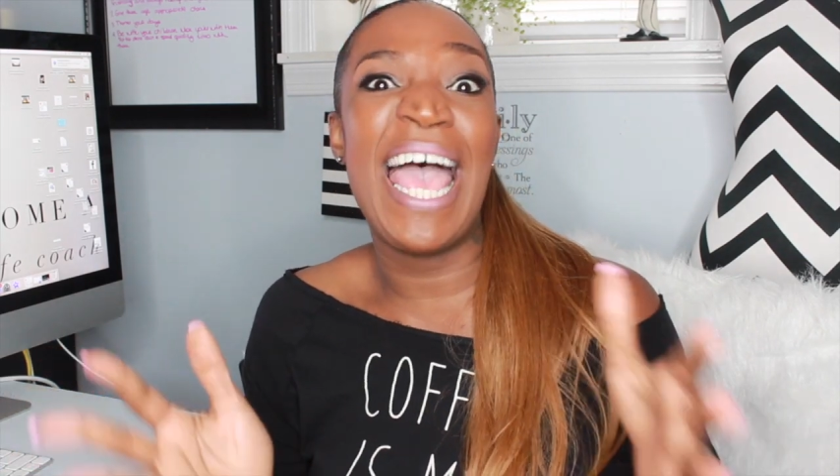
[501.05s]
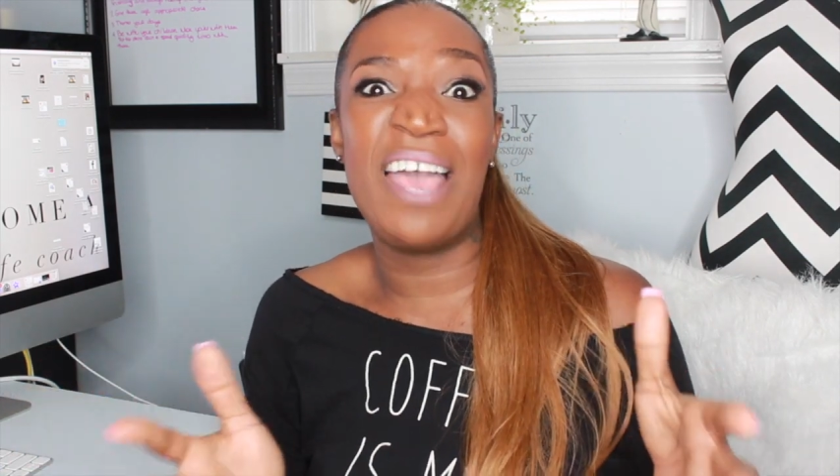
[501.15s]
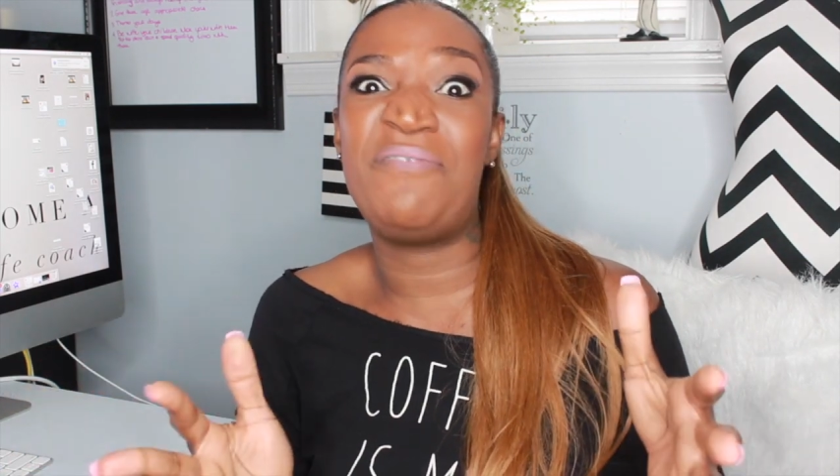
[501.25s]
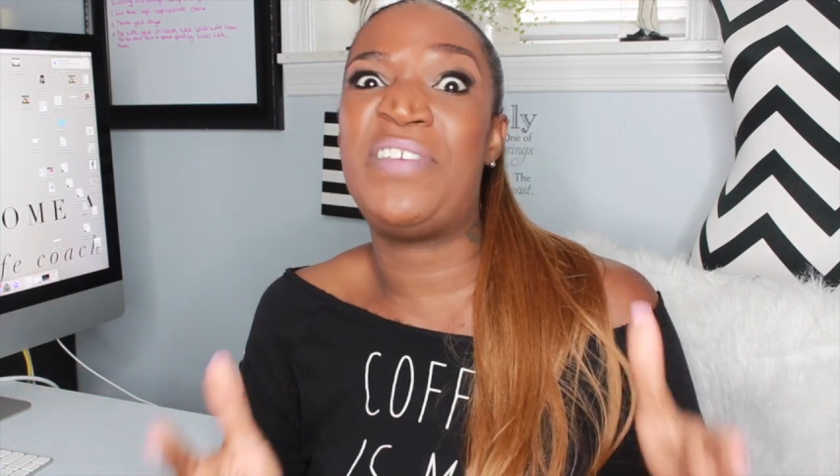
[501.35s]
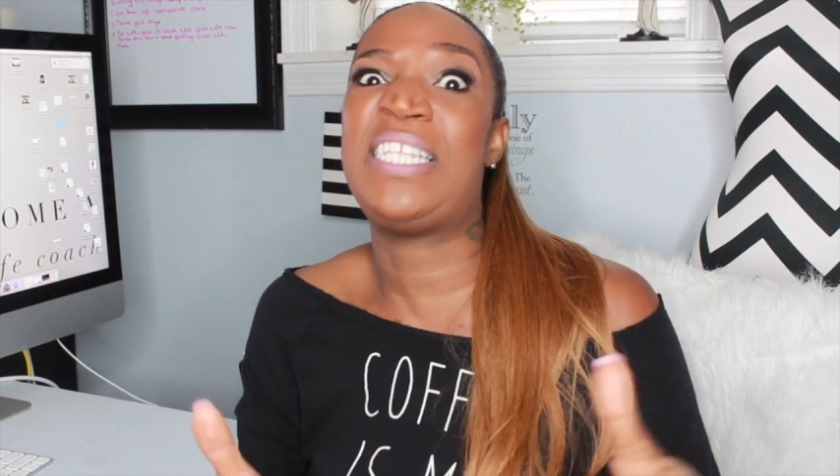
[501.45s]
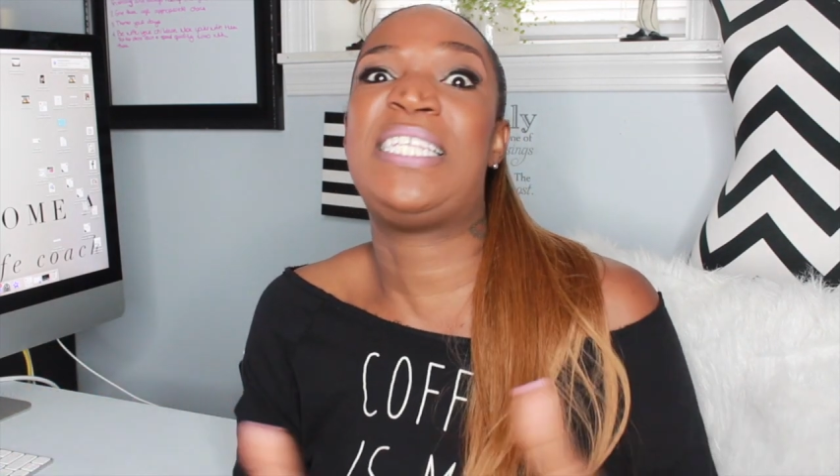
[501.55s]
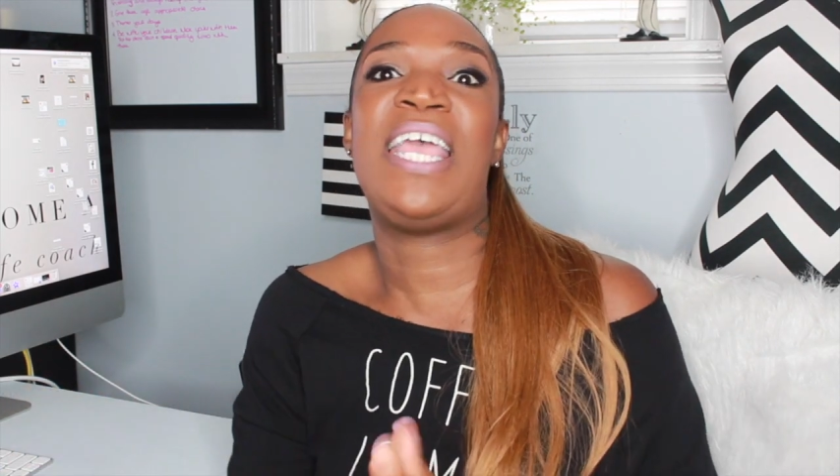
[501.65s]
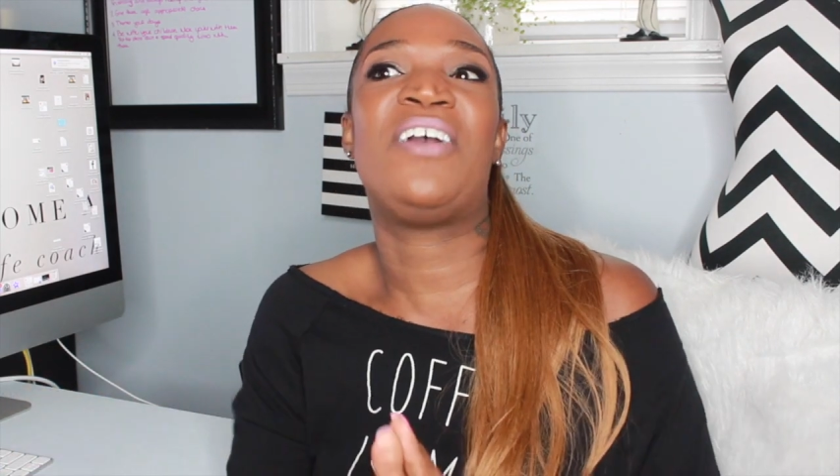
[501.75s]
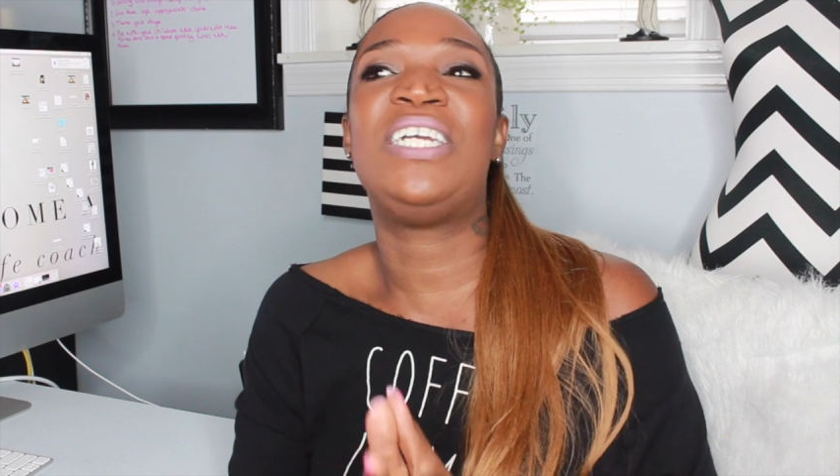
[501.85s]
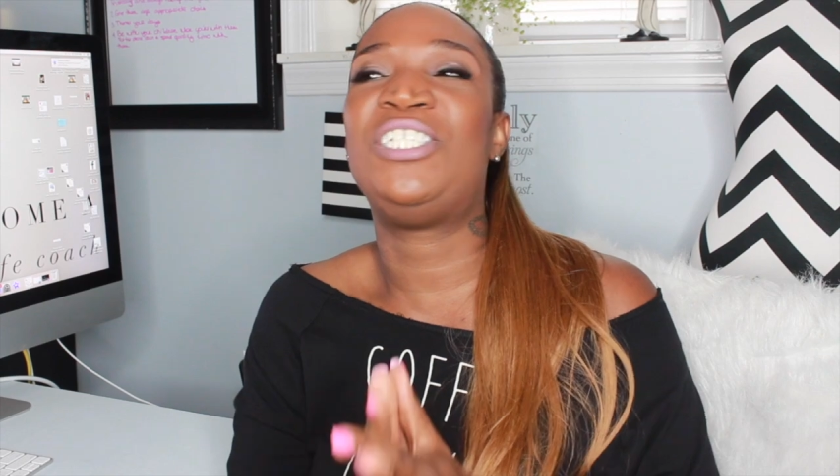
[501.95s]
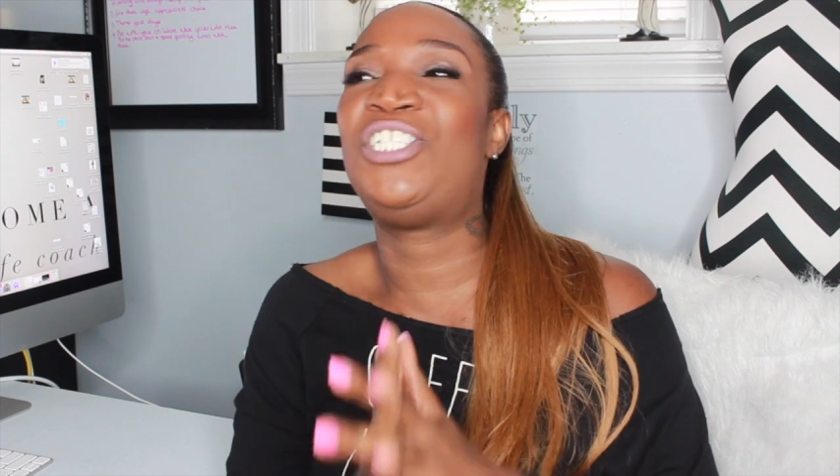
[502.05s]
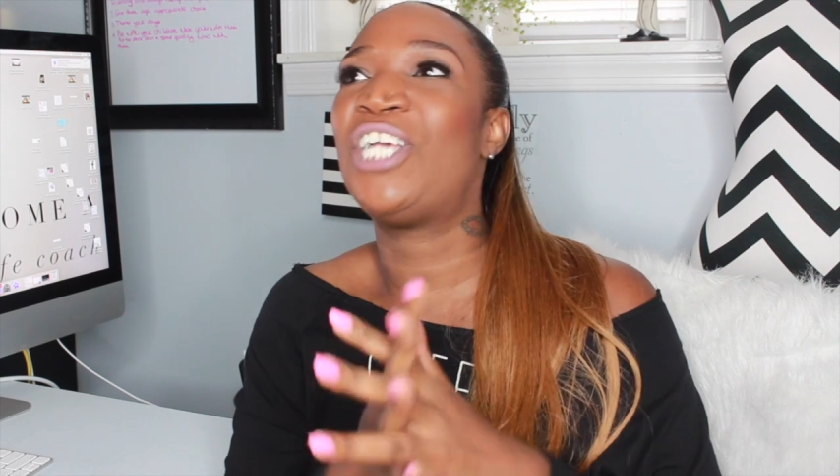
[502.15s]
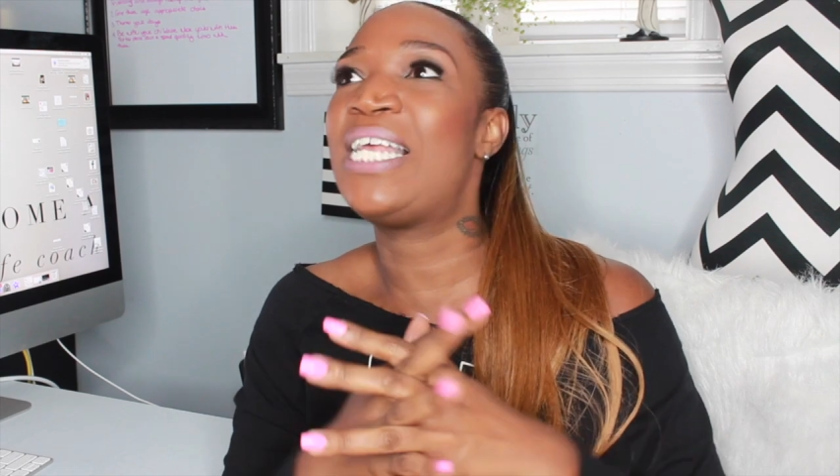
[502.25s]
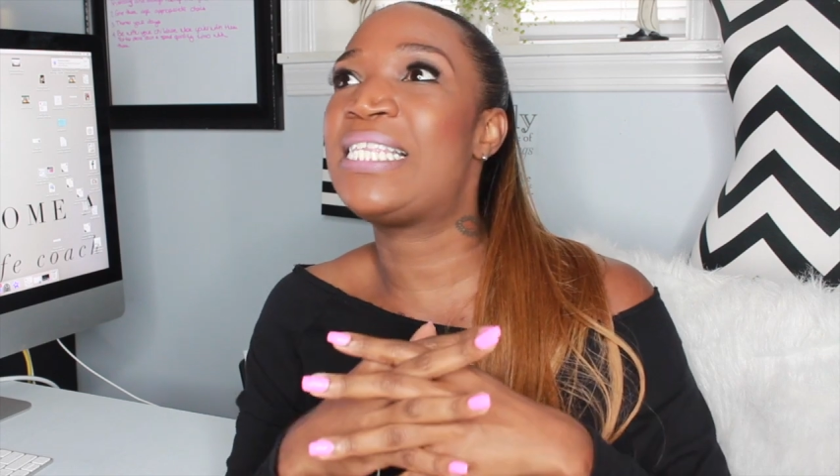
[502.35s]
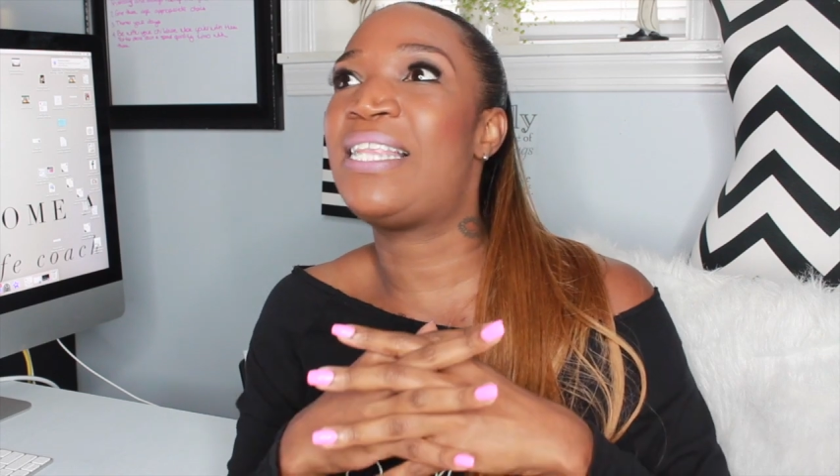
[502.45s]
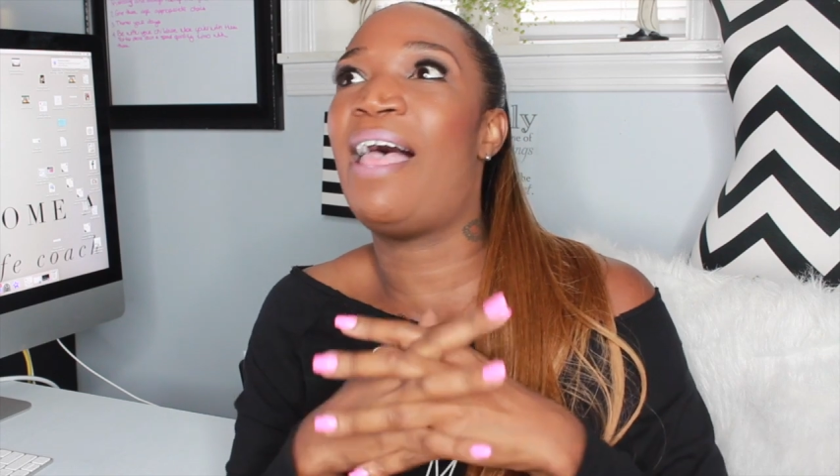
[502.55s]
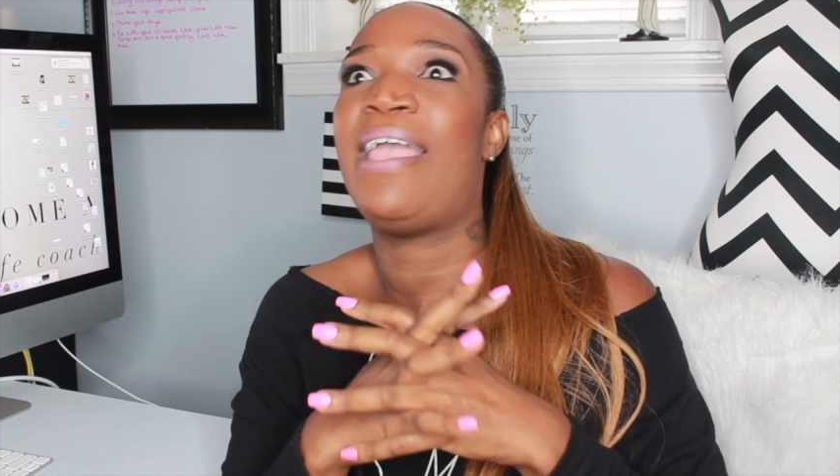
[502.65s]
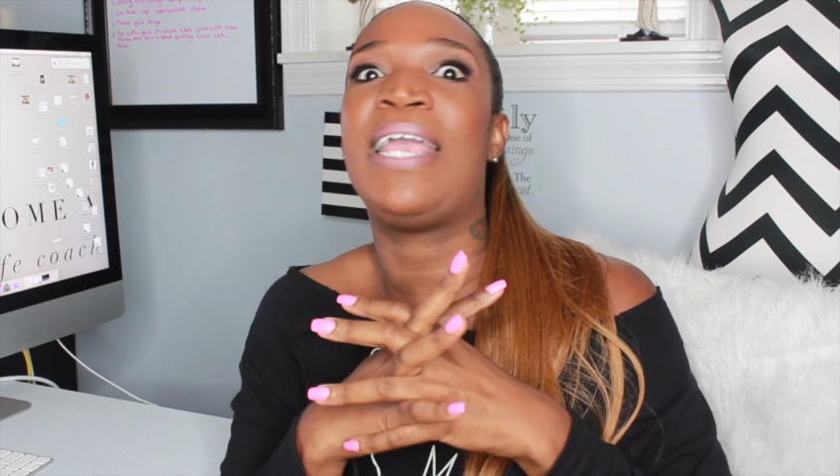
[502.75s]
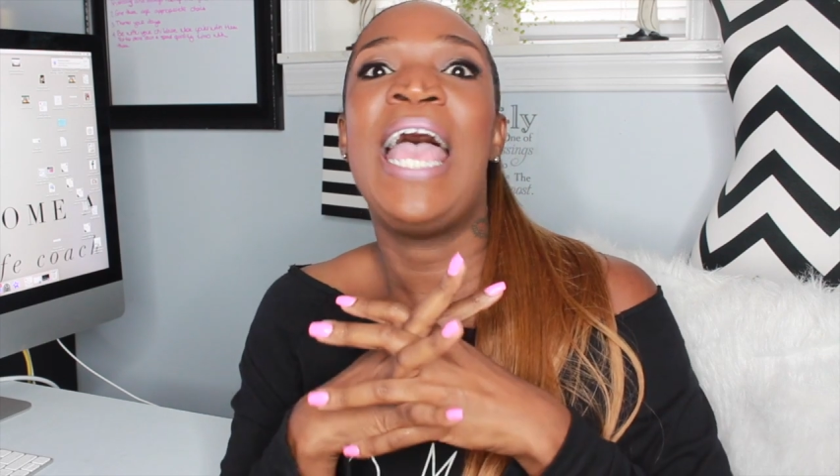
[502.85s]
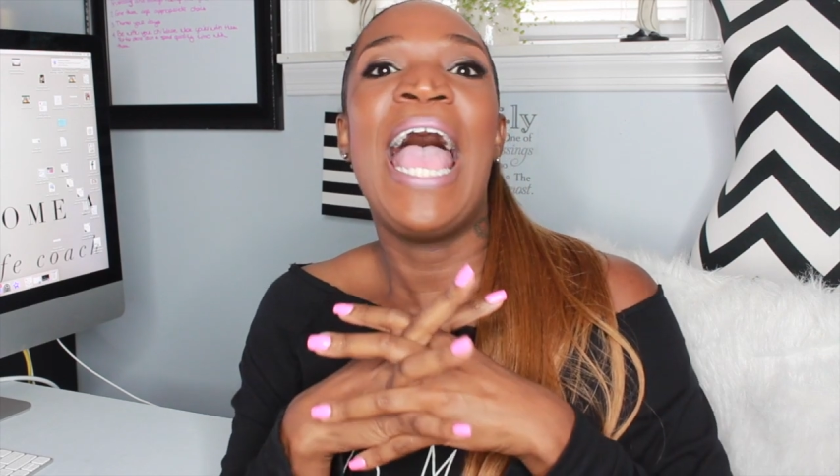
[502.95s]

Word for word: adversary, just like